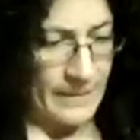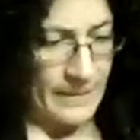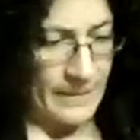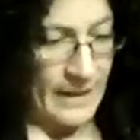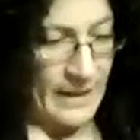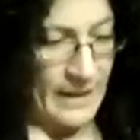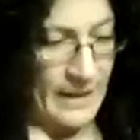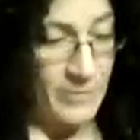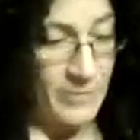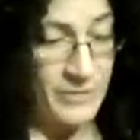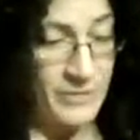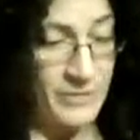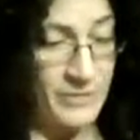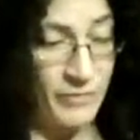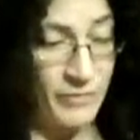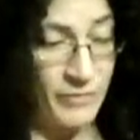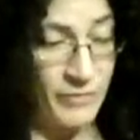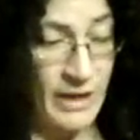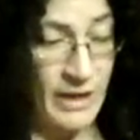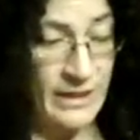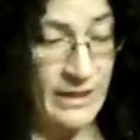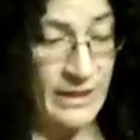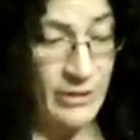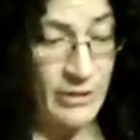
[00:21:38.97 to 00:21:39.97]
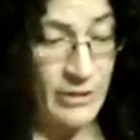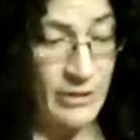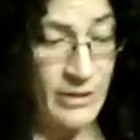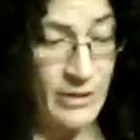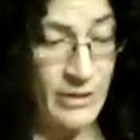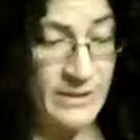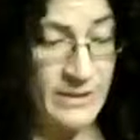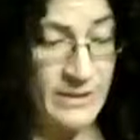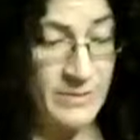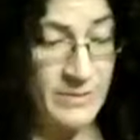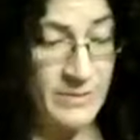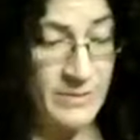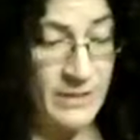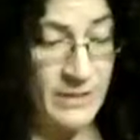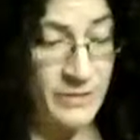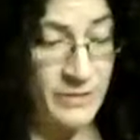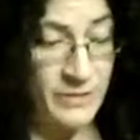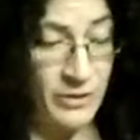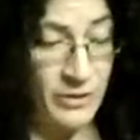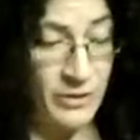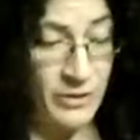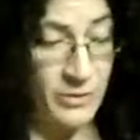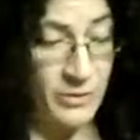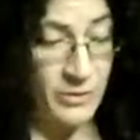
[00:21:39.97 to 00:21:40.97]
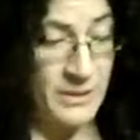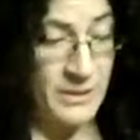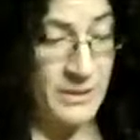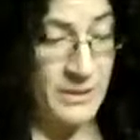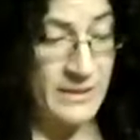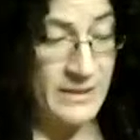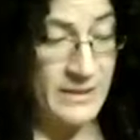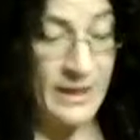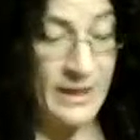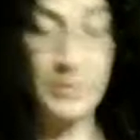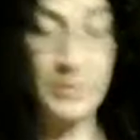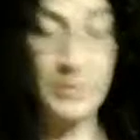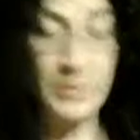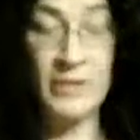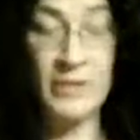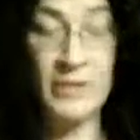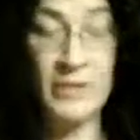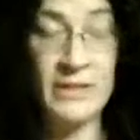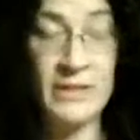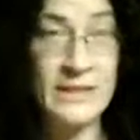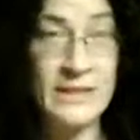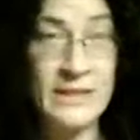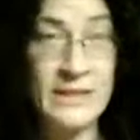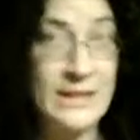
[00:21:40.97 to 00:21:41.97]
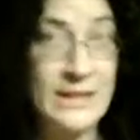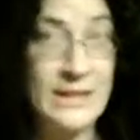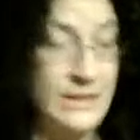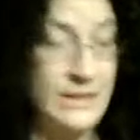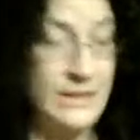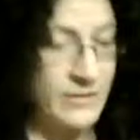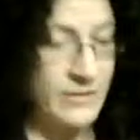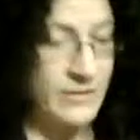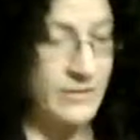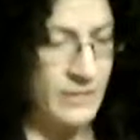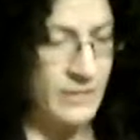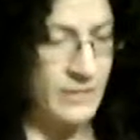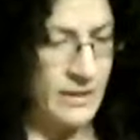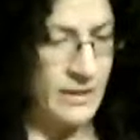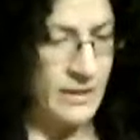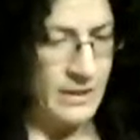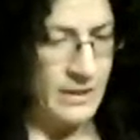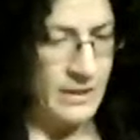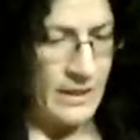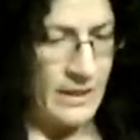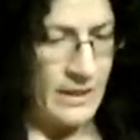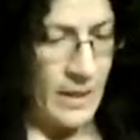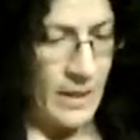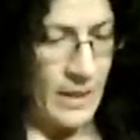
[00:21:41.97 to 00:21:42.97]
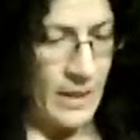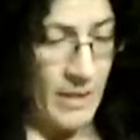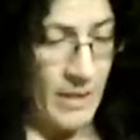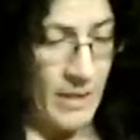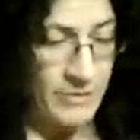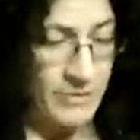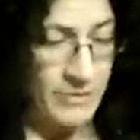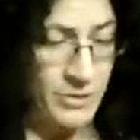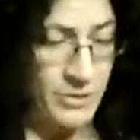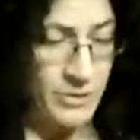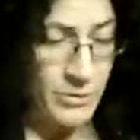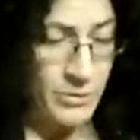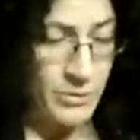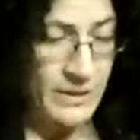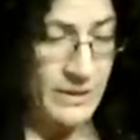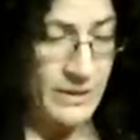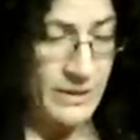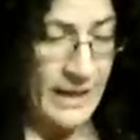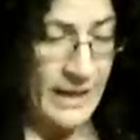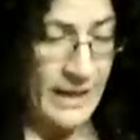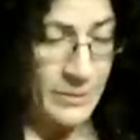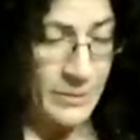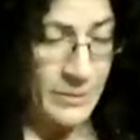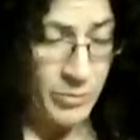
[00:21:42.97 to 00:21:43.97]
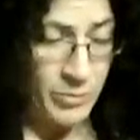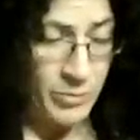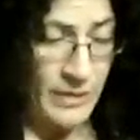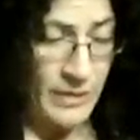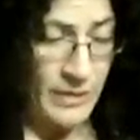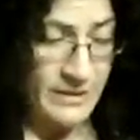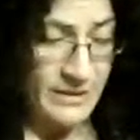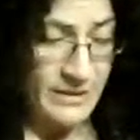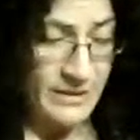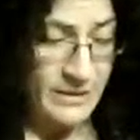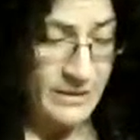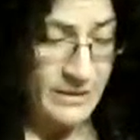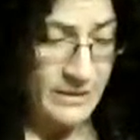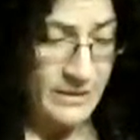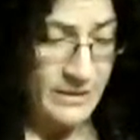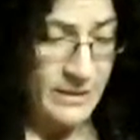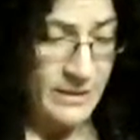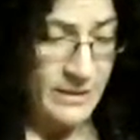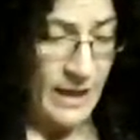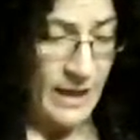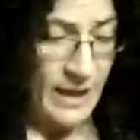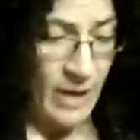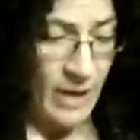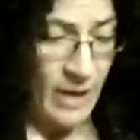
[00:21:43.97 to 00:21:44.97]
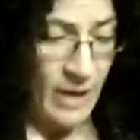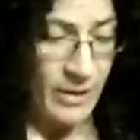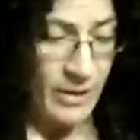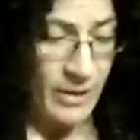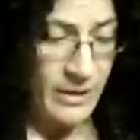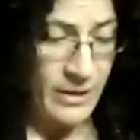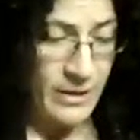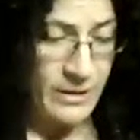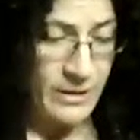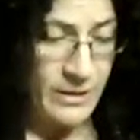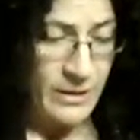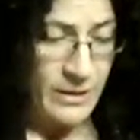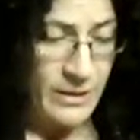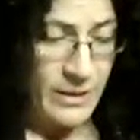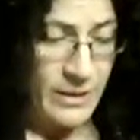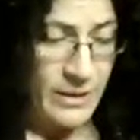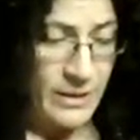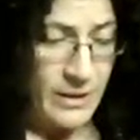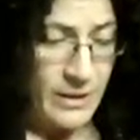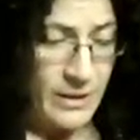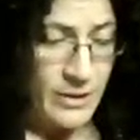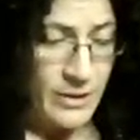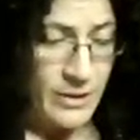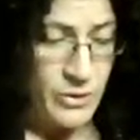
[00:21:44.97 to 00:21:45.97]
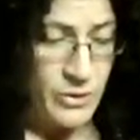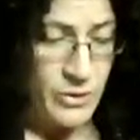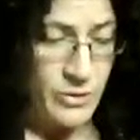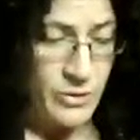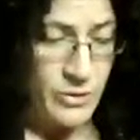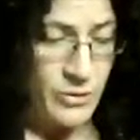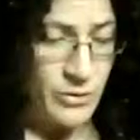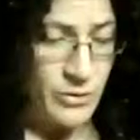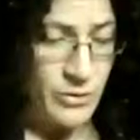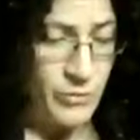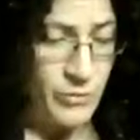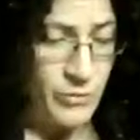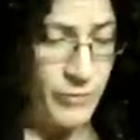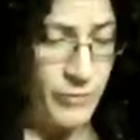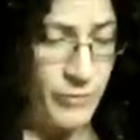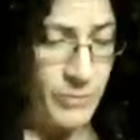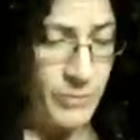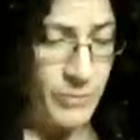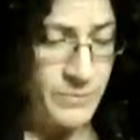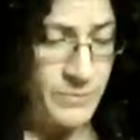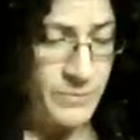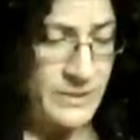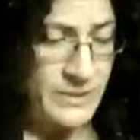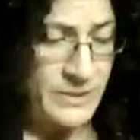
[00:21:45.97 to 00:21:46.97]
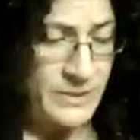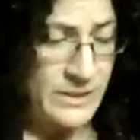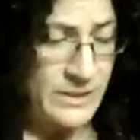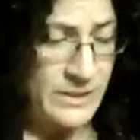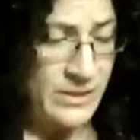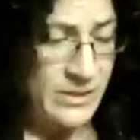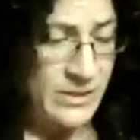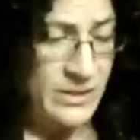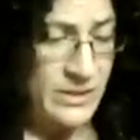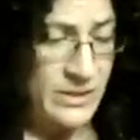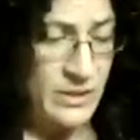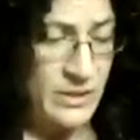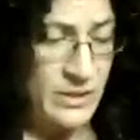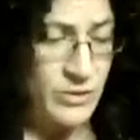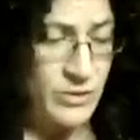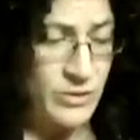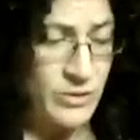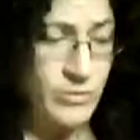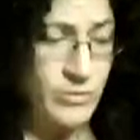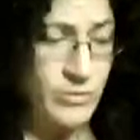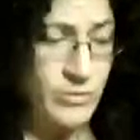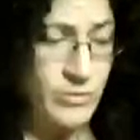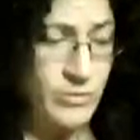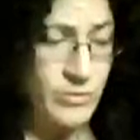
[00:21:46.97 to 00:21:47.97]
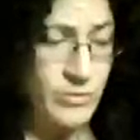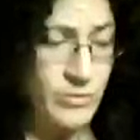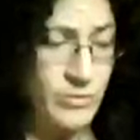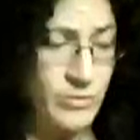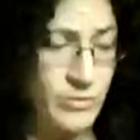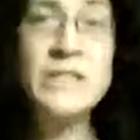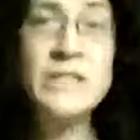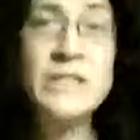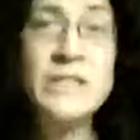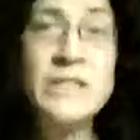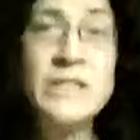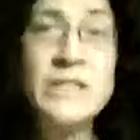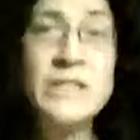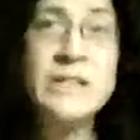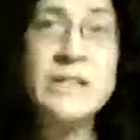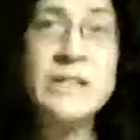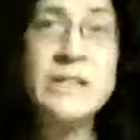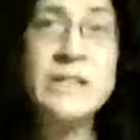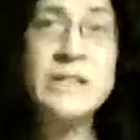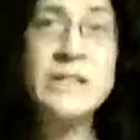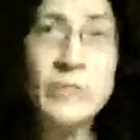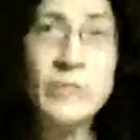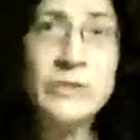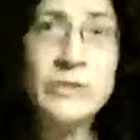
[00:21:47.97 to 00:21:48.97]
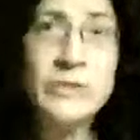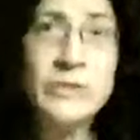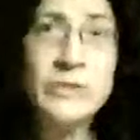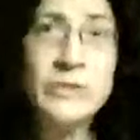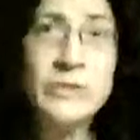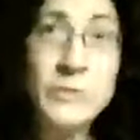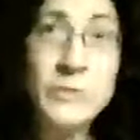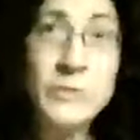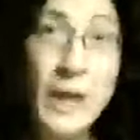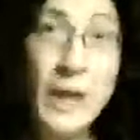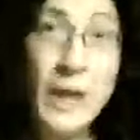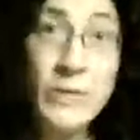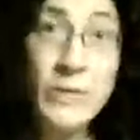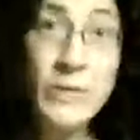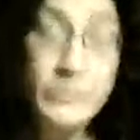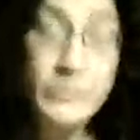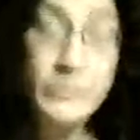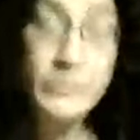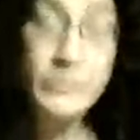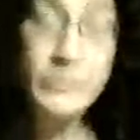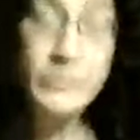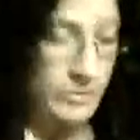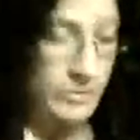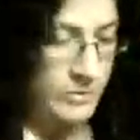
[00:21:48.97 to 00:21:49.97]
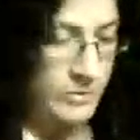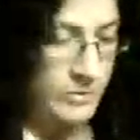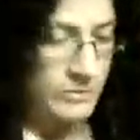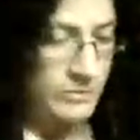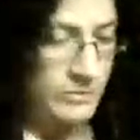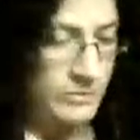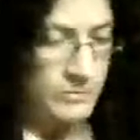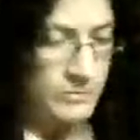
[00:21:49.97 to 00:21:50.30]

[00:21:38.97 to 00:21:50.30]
I was afraid he addressed himself to her because I appeared inattentive. Amounts to, at the present hour, to from 60 to 70,000 pounds,